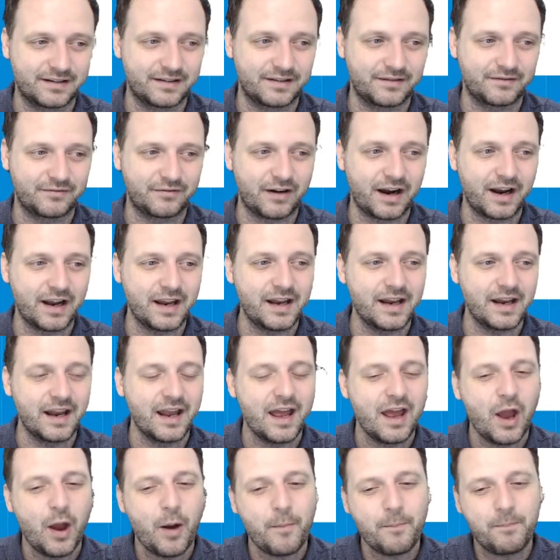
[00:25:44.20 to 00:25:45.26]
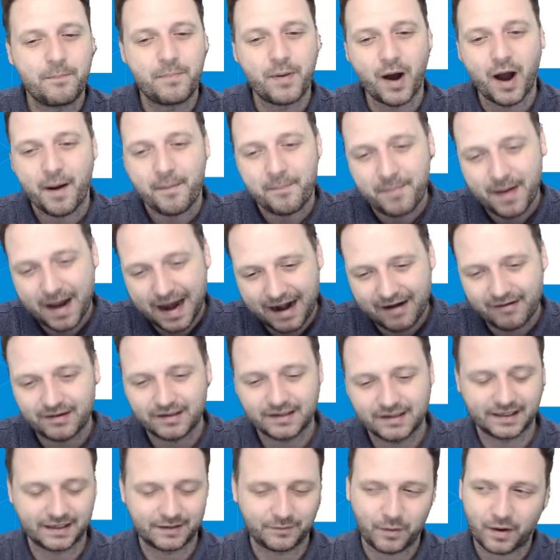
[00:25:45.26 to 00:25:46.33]
right? But
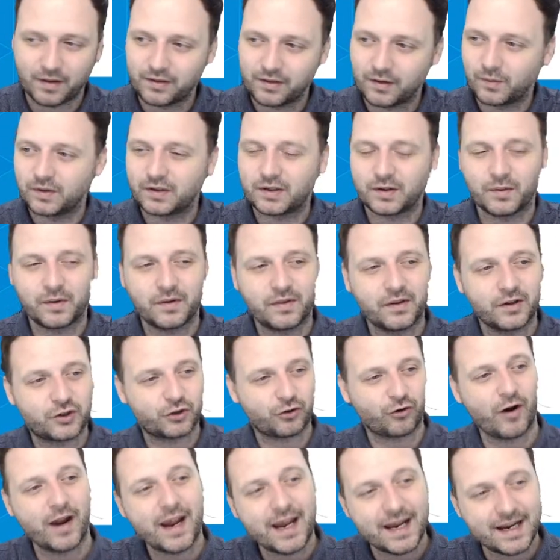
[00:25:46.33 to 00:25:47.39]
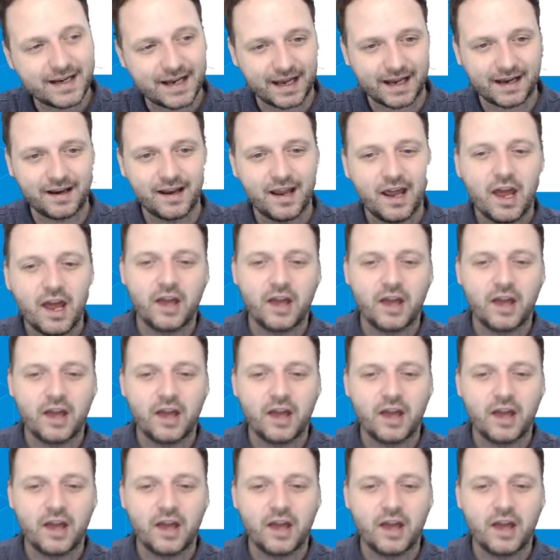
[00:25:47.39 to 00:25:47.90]
apparently, when they were doing the training,